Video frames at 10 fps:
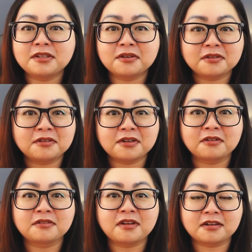no, no,
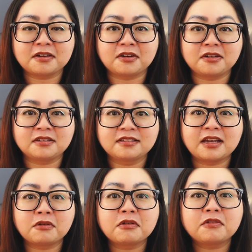no, not at all.
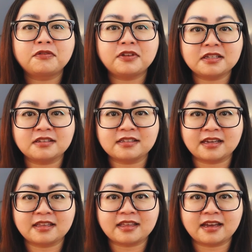I know it feels
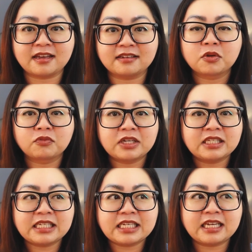like that, but
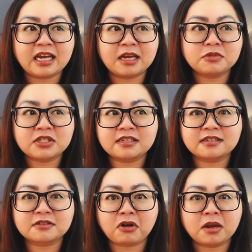really, I'm just
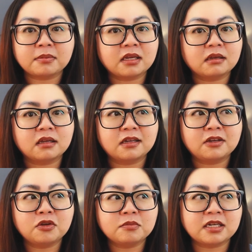describing
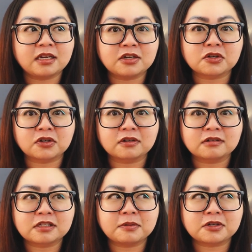human nature,
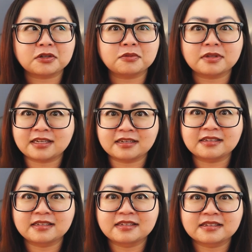especially with
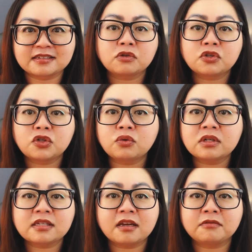kids. Your
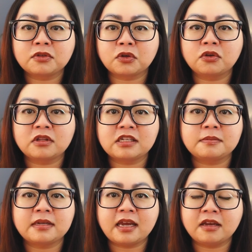students have learned these
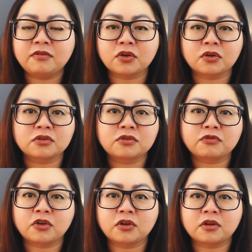behaviors
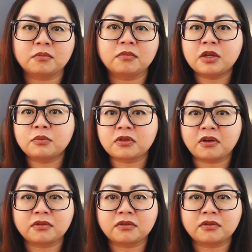from being with